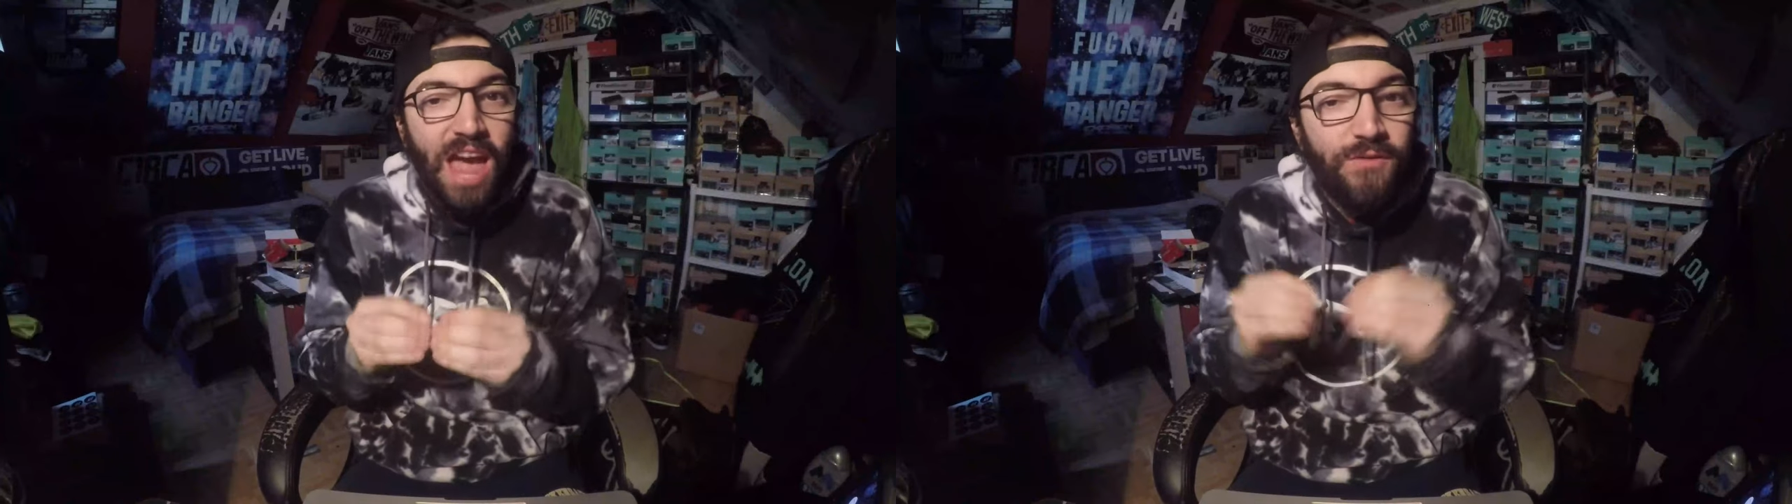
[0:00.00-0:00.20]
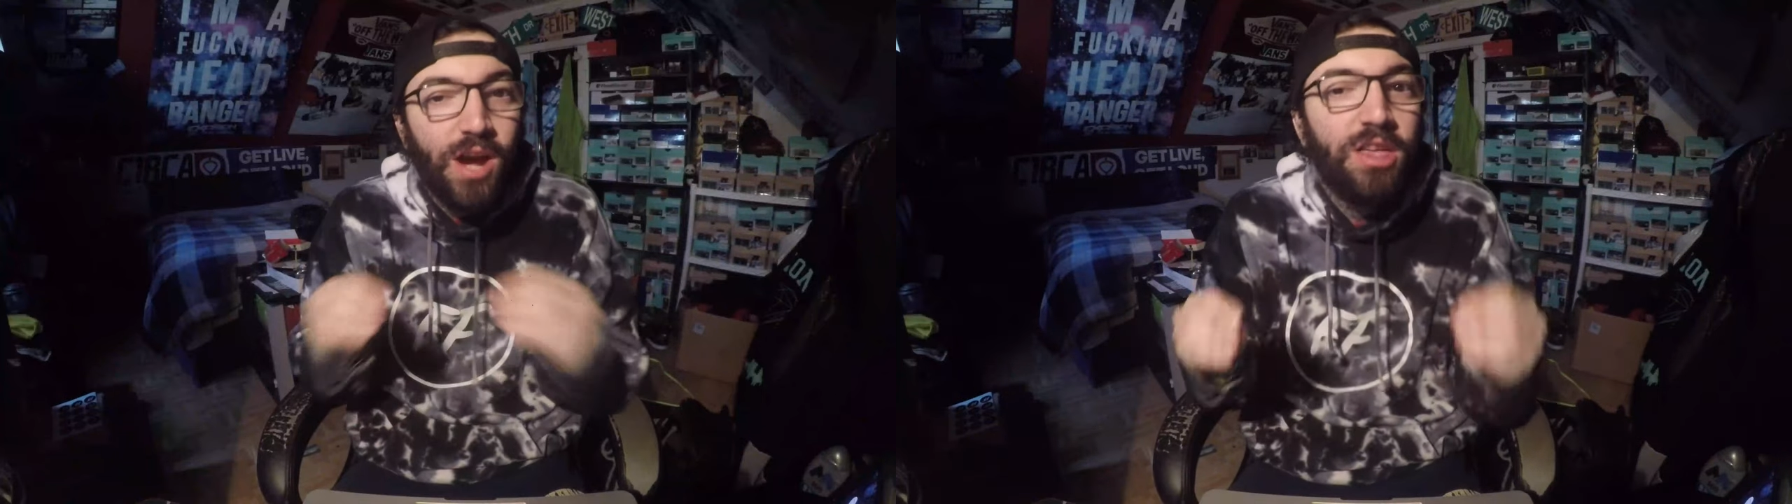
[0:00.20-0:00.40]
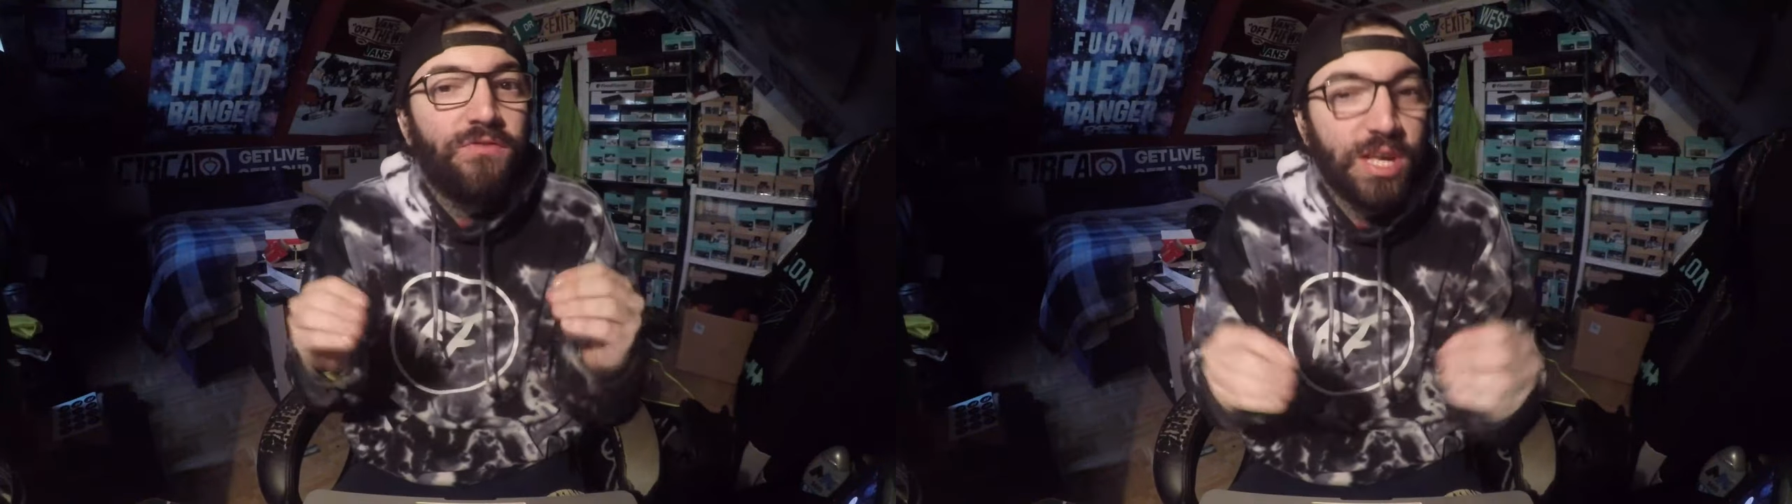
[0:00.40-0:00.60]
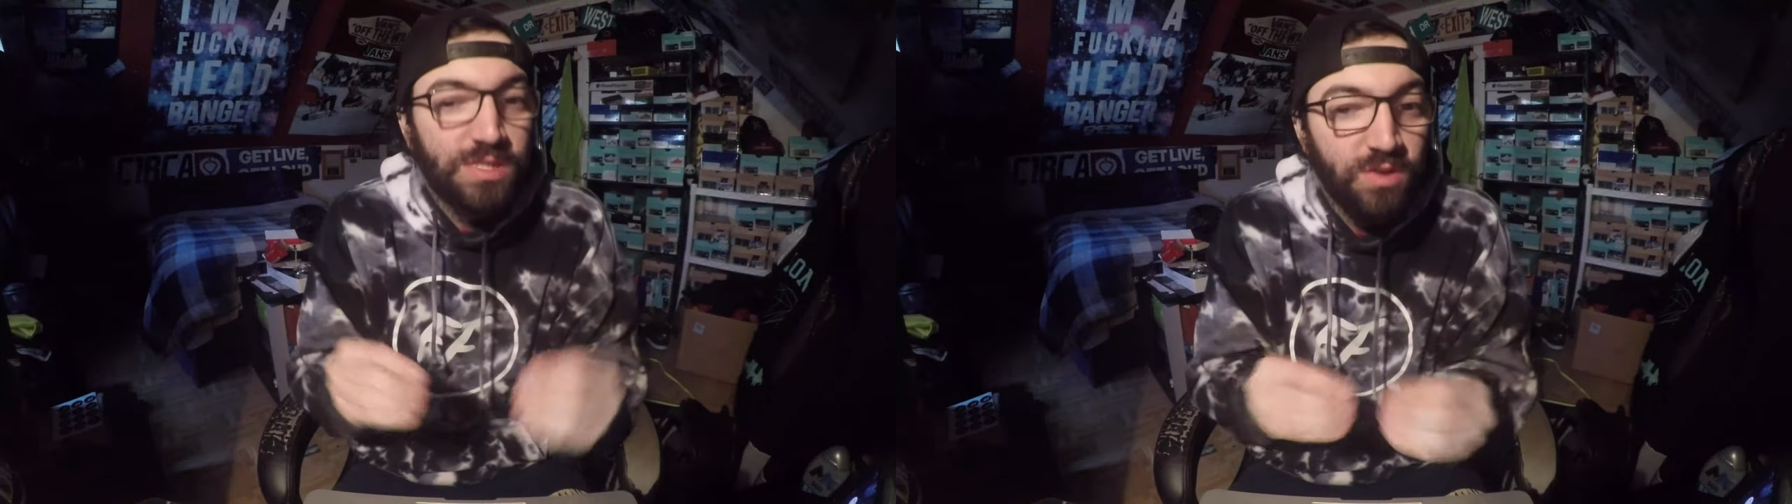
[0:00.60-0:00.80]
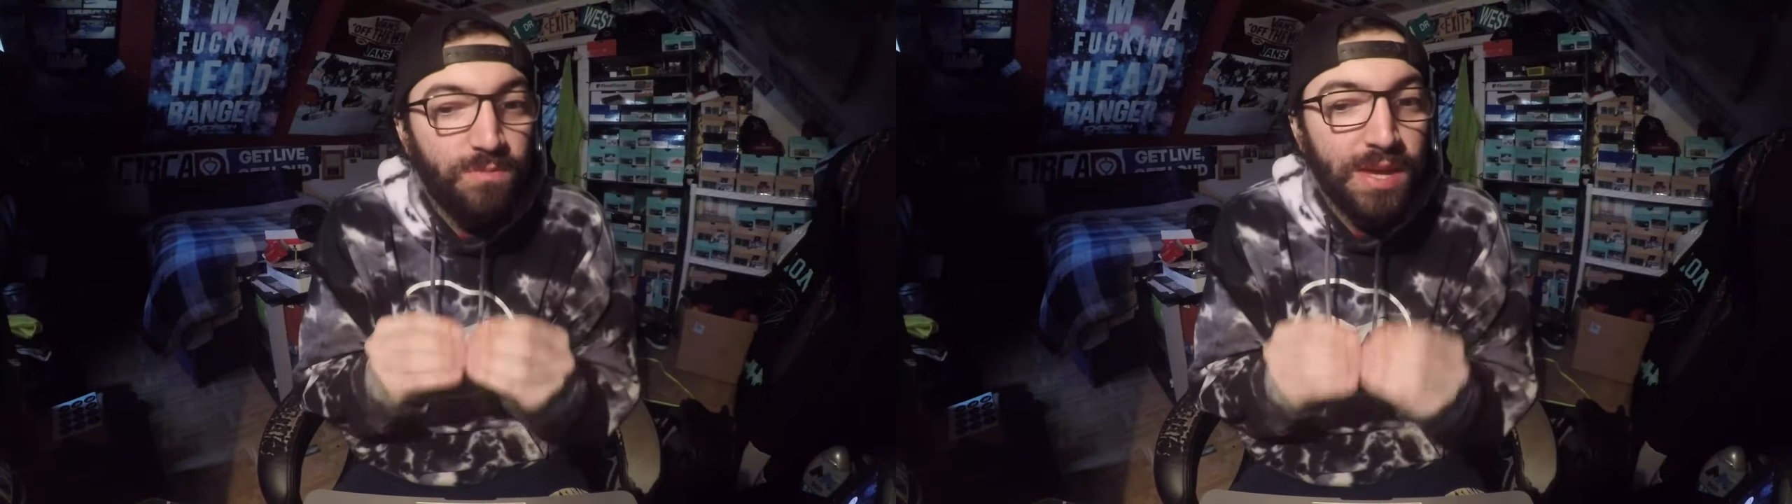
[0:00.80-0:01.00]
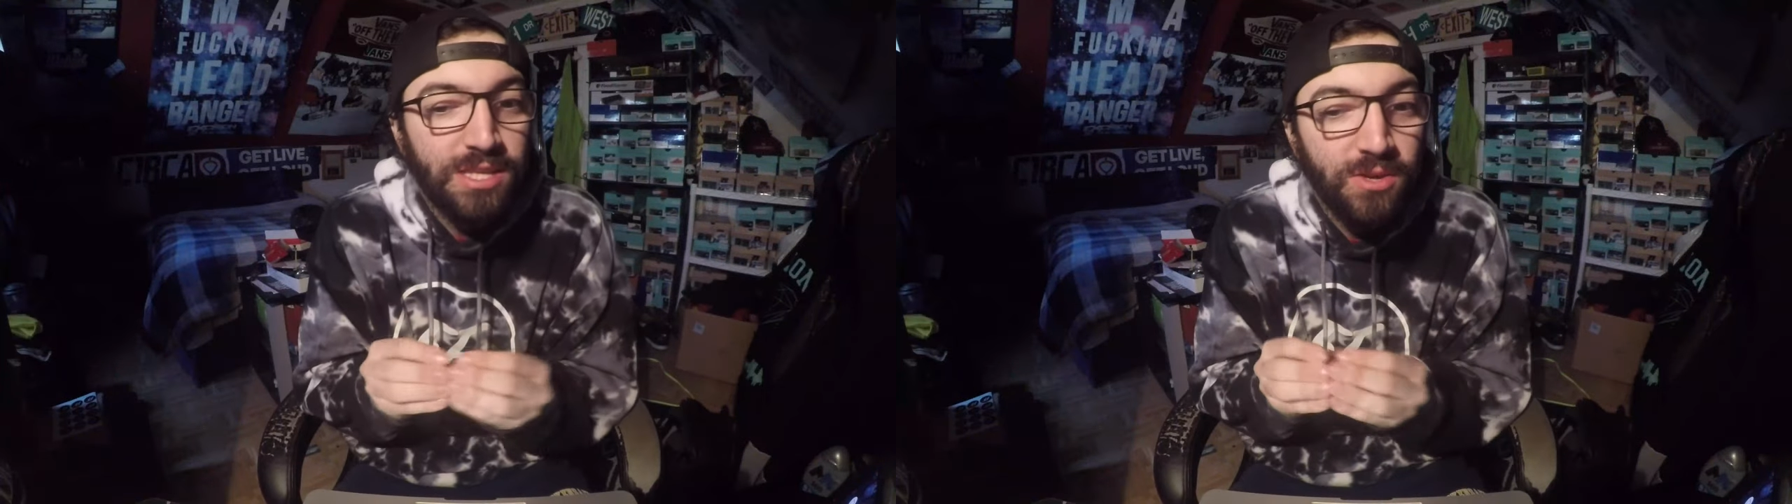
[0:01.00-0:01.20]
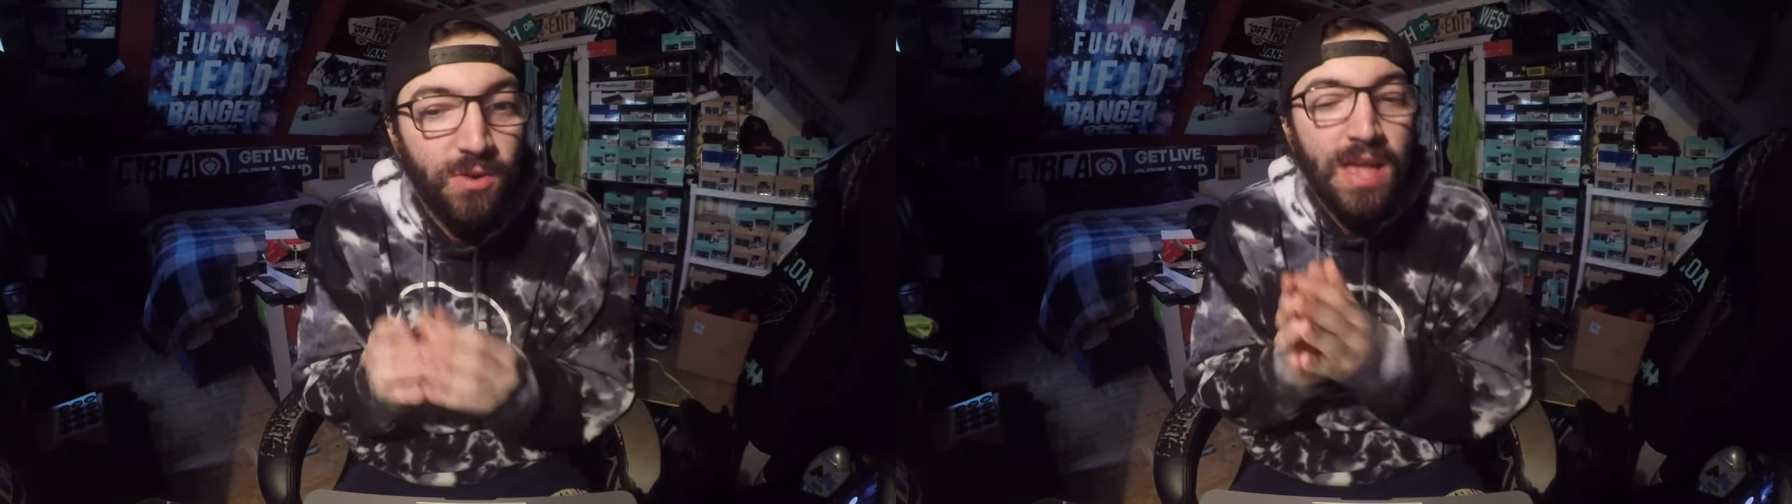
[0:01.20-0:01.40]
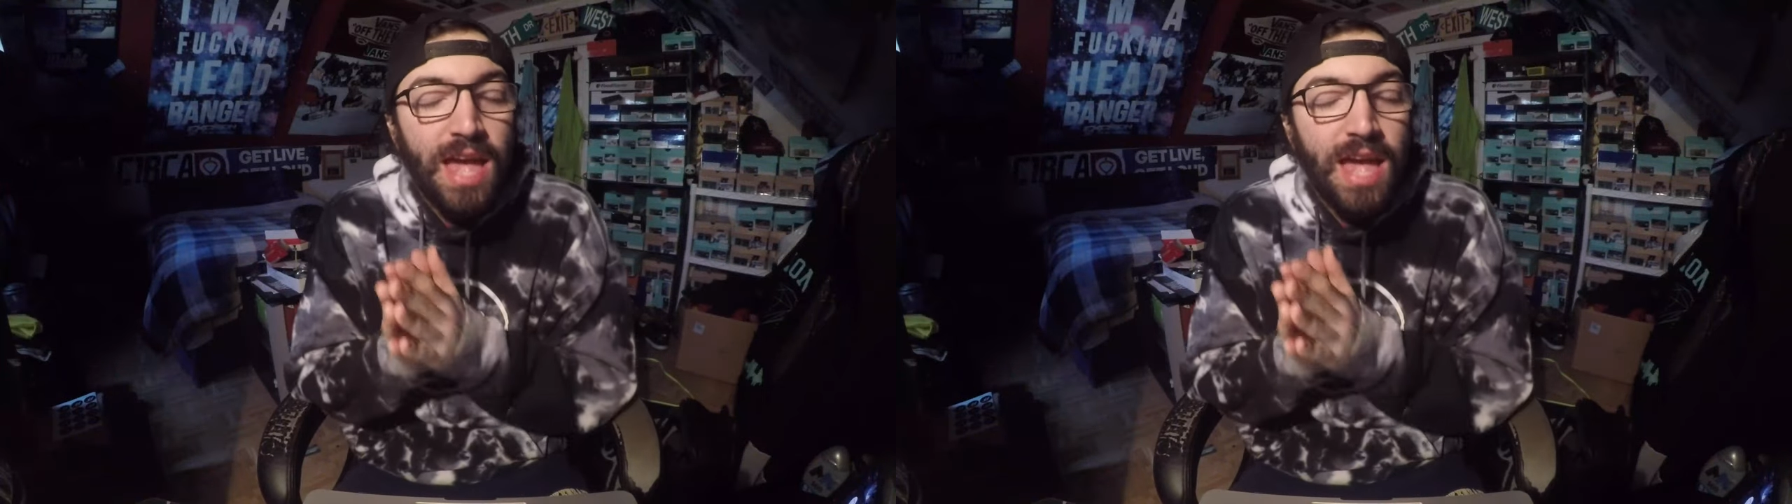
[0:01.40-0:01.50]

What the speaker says: every other festival you've been to.